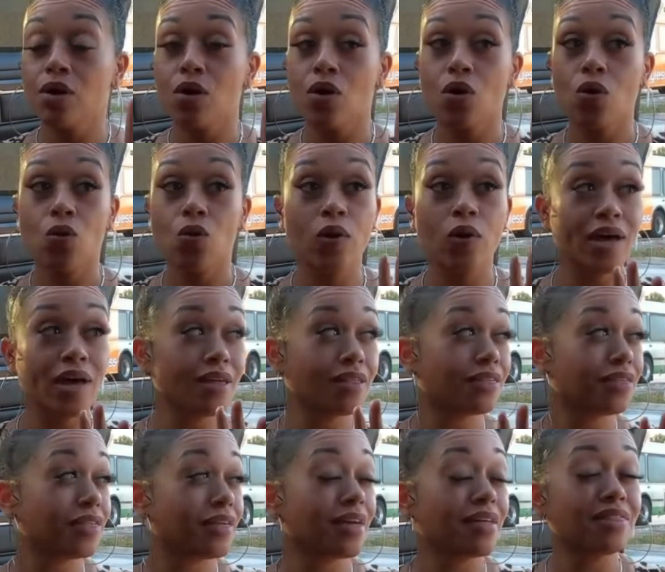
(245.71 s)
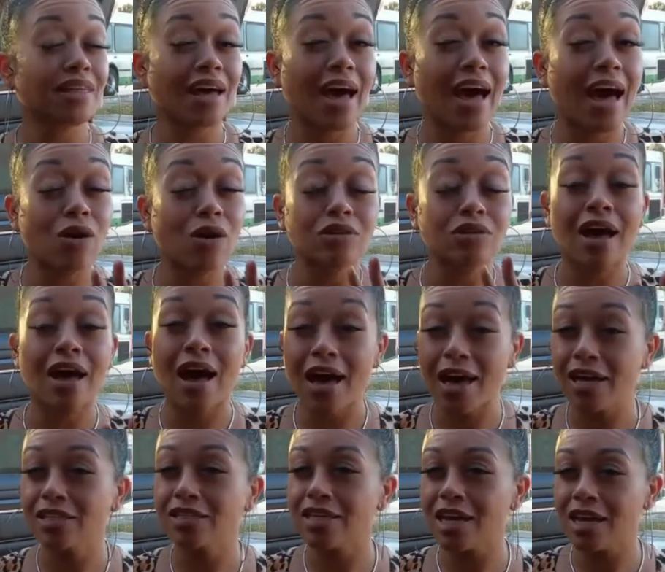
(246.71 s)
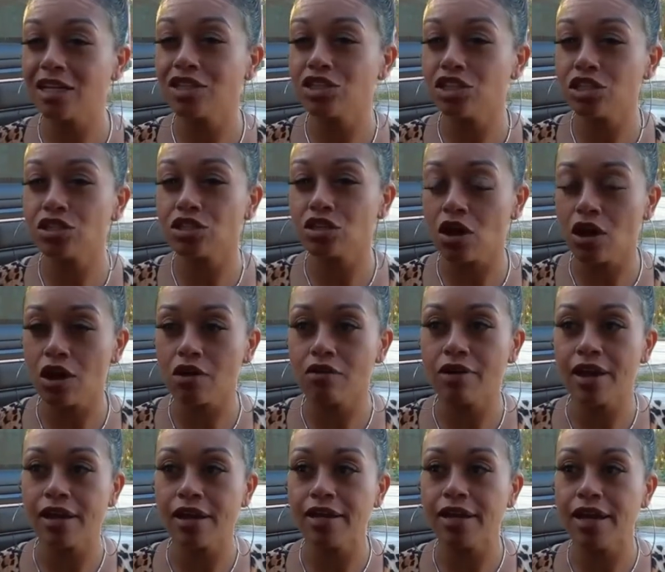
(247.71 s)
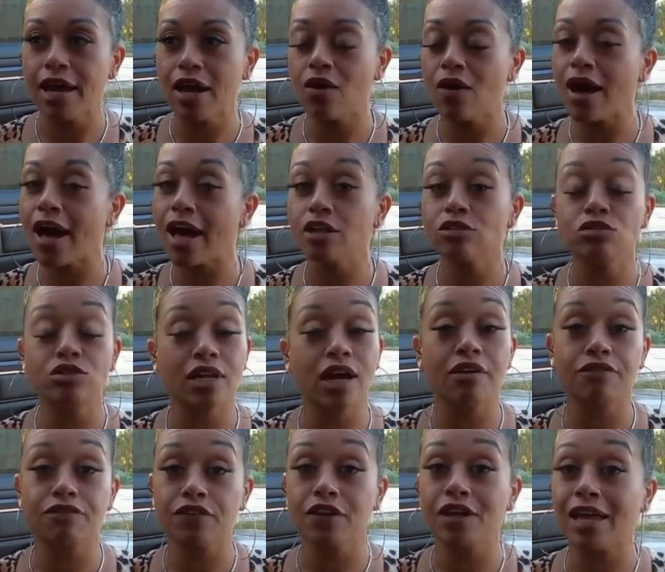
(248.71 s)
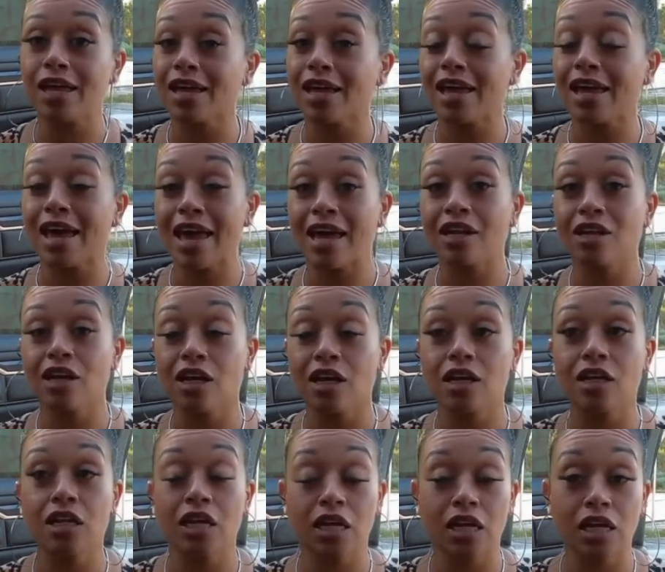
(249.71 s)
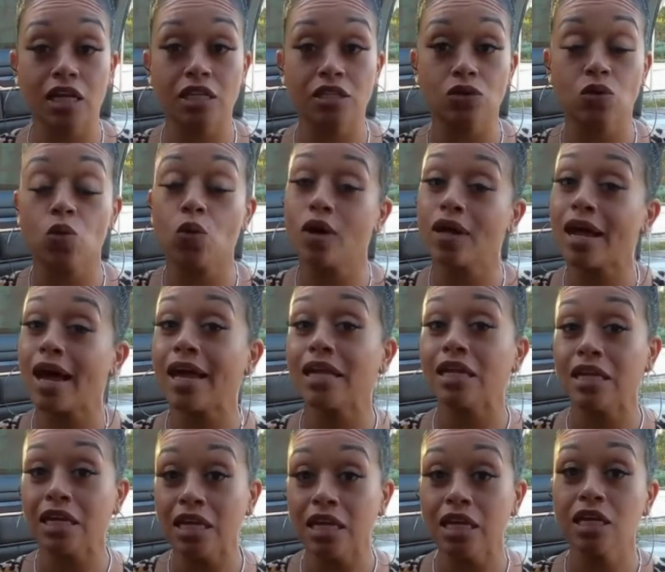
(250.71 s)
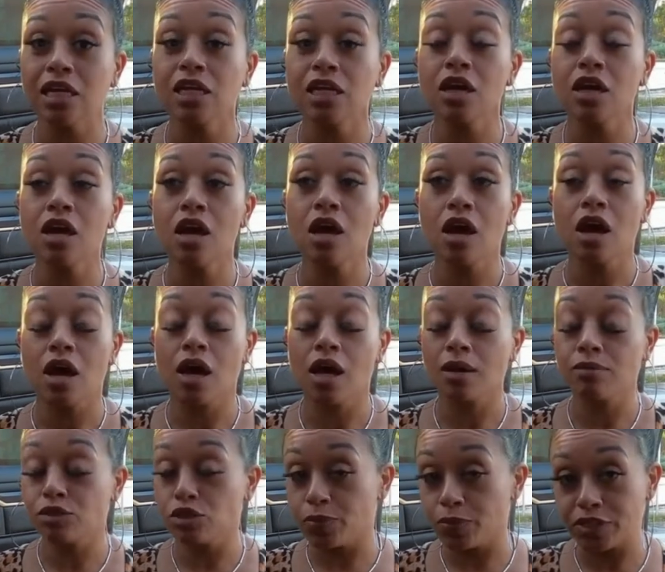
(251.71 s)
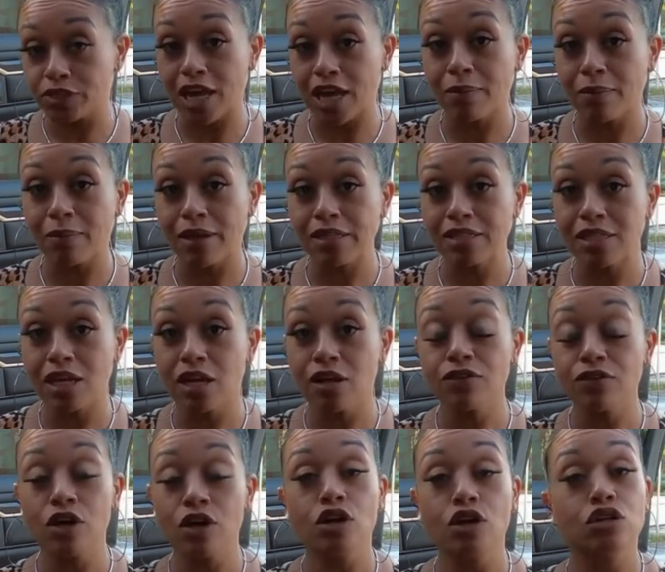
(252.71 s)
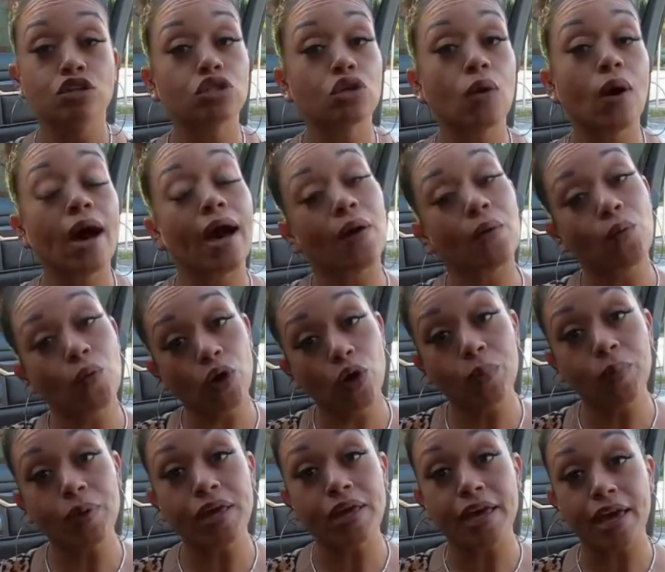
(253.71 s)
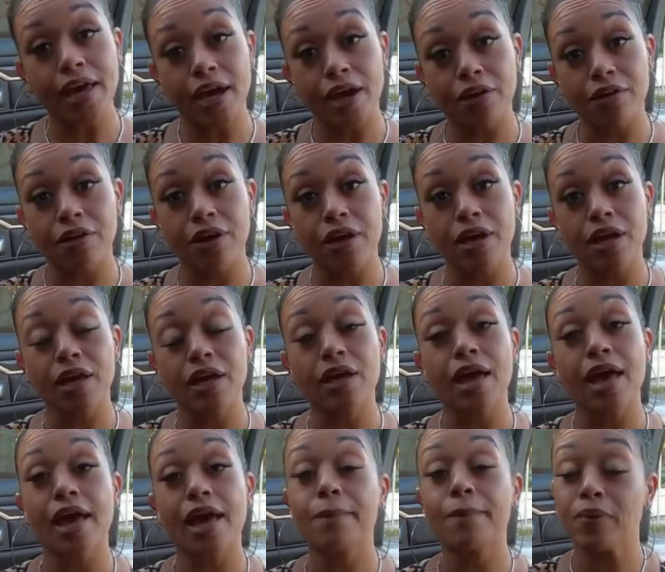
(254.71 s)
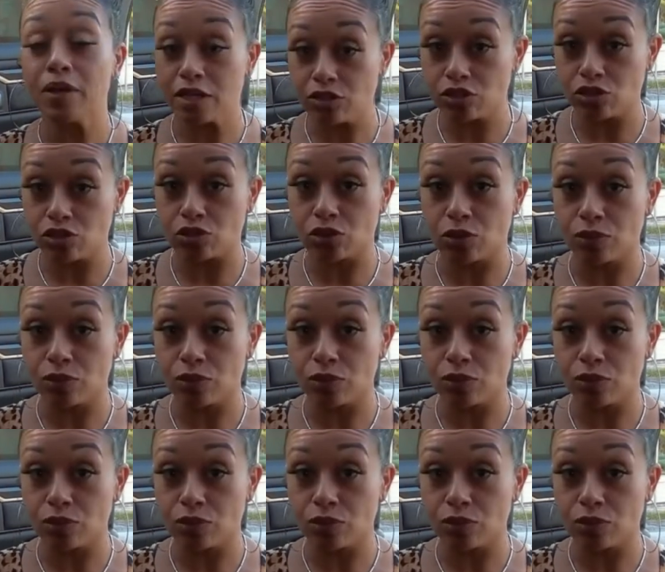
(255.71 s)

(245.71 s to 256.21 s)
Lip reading: With the, how high tensions are right now, I do not feel like a handgun is what I need to protect myself. Ooh. So I will be carrying a pistol.